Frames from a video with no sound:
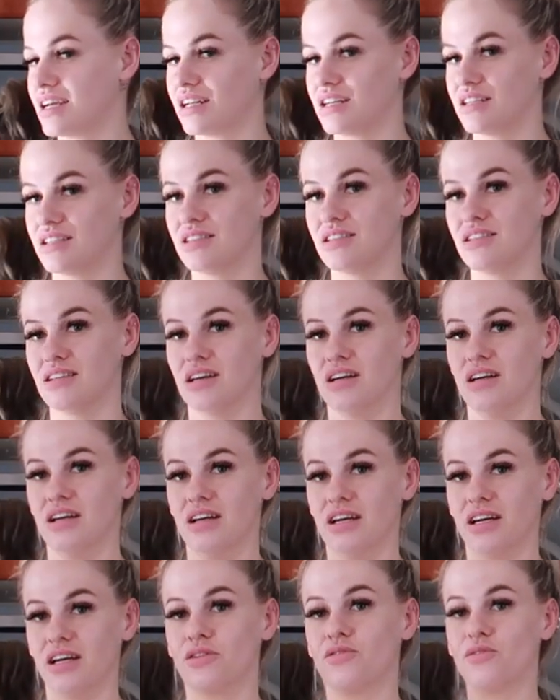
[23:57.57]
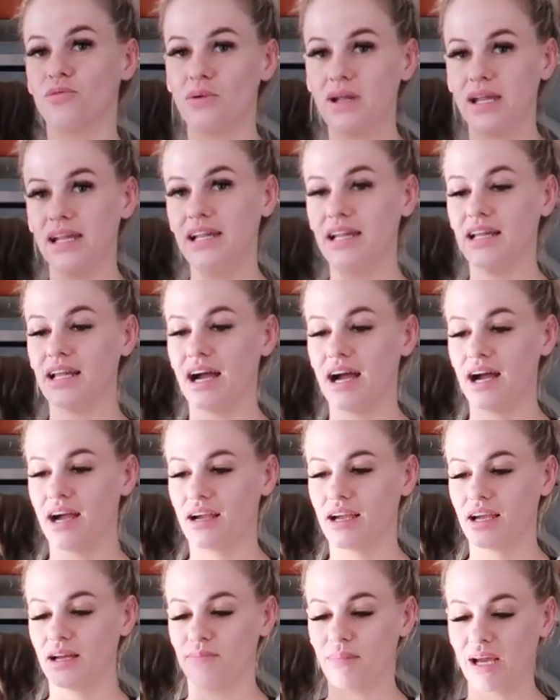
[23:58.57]
and it really
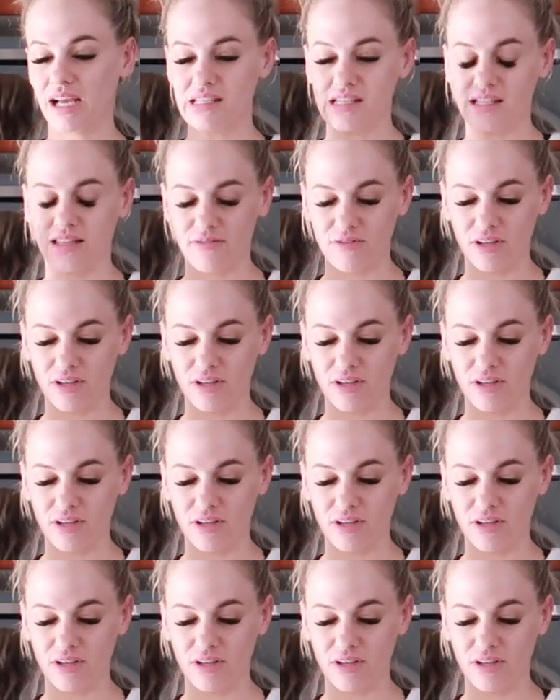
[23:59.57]
like it makes it